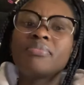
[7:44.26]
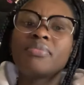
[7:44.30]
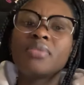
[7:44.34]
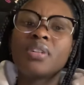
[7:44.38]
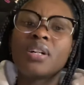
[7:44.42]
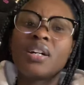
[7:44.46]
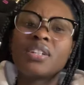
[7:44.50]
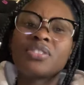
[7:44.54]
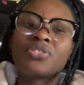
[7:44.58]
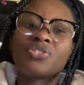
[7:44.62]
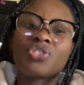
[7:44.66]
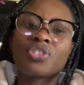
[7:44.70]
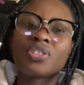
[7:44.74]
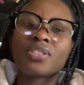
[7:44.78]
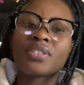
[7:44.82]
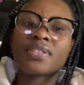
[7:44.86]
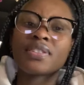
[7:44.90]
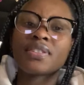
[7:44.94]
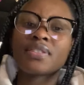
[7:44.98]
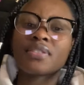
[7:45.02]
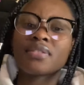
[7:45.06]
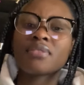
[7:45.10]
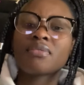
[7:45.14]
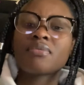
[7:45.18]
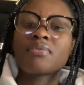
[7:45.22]
it
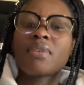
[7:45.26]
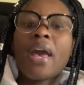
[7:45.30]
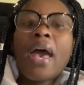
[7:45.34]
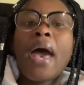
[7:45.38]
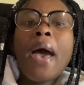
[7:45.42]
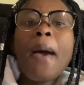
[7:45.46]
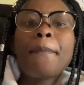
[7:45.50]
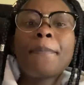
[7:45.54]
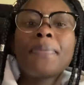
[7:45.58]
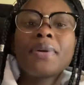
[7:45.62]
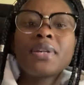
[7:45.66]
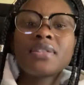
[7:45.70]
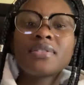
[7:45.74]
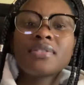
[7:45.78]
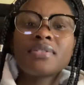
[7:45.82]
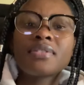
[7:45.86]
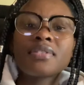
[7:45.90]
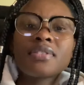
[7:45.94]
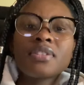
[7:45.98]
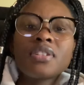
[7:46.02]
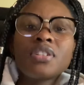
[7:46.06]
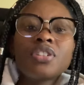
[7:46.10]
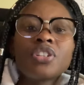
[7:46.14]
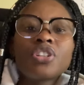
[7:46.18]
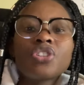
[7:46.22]
just
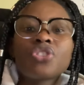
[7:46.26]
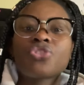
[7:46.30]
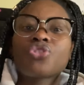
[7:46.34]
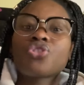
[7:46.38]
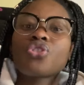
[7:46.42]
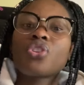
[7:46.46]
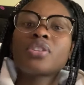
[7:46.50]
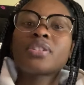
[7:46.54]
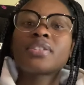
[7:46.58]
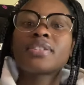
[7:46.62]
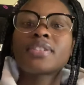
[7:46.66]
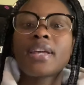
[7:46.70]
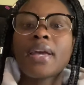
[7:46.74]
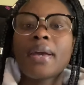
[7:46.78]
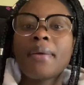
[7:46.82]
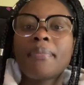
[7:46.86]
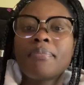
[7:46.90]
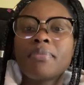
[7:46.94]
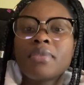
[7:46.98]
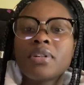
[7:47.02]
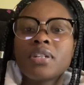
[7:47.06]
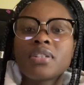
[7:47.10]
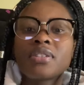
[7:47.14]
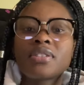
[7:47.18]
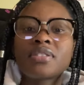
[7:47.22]
happens in a short
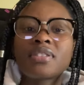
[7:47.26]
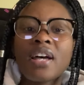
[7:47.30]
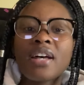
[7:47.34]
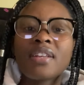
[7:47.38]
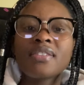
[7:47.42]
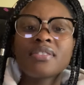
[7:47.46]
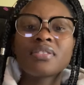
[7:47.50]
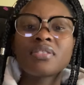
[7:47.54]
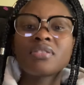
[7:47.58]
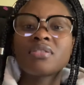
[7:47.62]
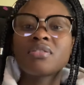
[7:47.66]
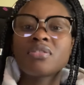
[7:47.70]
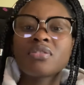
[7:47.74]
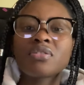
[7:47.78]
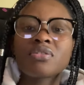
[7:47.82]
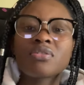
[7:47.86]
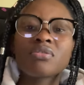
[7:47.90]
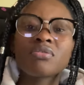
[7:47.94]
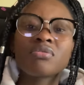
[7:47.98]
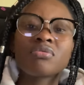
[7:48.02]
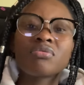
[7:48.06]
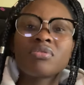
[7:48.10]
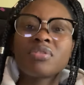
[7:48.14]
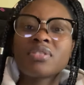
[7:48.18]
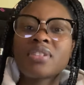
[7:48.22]
term. It
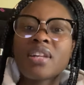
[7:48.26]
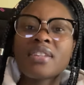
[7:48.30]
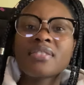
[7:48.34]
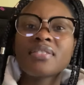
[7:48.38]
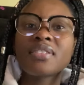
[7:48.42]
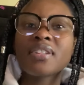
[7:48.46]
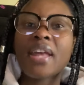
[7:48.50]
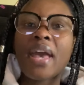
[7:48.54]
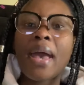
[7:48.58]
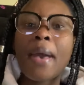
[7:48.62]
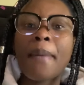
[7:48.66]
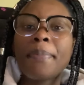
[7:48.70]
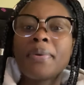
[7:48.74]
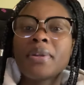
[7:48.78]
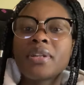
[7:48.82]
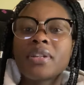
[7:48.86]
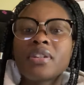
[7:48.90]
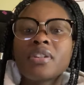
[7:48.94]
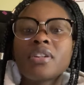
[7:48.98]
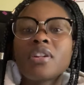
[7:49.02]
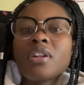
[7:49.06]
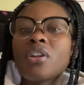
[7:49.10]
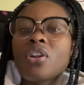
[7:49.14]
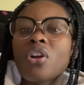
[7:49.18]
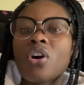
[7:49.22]
doesn't happen
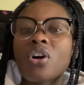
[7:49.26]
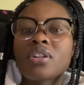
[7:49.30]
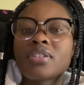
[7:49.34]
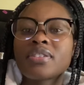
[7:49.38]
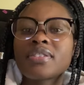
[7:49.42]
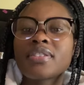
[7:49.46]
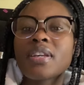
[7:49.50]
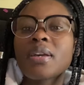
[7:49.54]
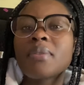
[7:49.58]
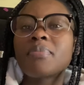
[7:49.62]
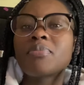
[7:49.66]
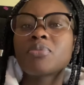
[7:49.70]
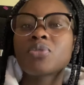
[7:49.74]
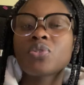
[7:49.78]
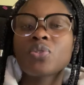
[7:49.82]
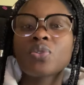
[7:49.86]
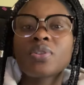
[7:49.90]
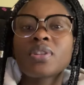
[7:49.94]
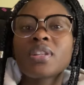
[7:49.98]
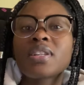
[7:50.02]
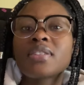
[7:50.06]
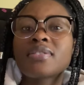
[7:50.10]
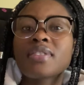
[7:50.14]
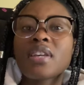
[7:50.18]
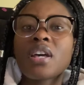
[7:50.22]
in a long term. So
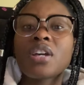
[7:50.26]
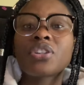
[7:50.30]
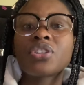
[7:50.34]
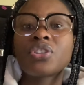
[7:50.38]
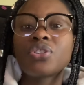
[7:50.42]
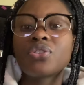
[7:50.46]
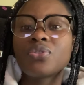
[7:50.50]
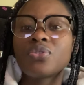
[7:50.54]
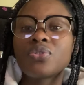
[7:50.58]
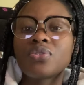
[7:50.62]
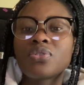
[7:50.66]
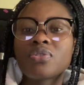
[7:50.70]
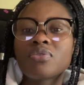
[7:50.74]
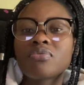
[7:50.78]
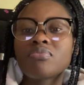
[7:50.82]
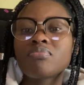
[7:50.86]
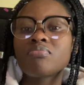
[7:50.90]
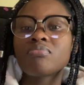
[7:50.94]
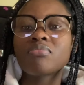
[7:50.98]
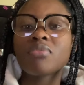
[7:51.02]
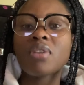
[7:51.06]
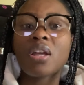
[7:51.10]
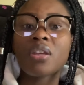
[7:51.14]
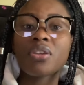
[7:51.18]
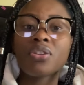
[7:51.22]
that's
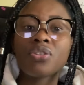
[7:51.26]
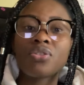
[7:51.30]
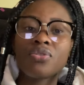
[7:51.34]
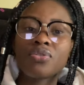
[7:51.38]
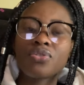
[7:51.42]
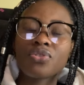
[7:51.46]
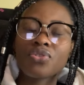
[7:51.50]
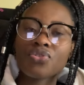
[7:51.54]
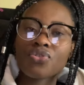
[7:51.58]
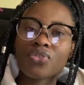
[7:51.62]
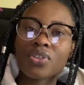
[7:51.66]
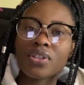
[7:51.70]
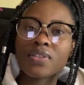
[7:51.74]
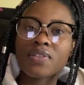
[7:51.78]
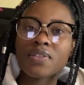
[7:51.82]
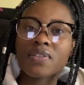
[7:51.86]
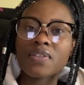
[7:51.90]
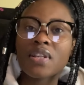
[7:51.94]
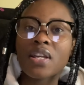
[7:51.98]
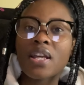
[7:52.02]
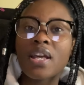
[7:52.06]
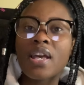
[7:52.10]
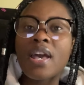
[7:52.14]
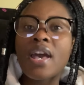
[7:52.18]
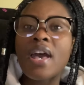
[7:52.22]
acute stress.
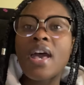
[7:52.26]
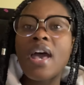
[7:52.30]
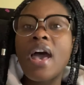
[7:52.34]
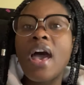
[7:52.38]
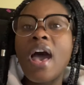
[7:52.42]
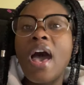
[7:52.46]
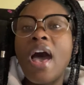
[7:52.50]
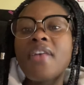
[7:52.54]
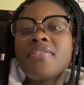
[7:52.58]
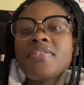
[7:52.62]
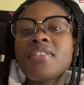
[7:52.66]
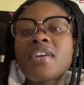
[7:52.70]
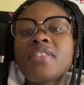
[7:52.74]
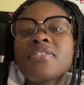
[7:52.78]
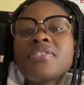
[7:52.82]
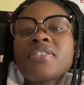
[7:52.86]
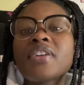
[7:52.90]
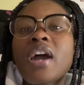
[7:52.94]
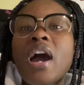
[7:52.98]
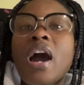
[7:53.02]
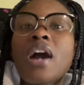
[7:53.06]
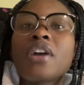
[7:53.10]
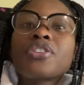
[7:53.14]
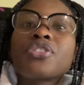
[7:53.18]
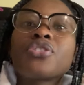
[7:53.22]
And then the
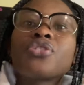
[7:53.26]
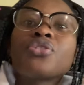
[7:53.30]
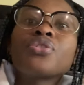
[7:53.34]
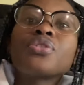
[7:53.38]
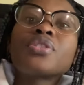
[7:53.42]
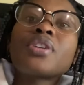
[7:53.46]
acute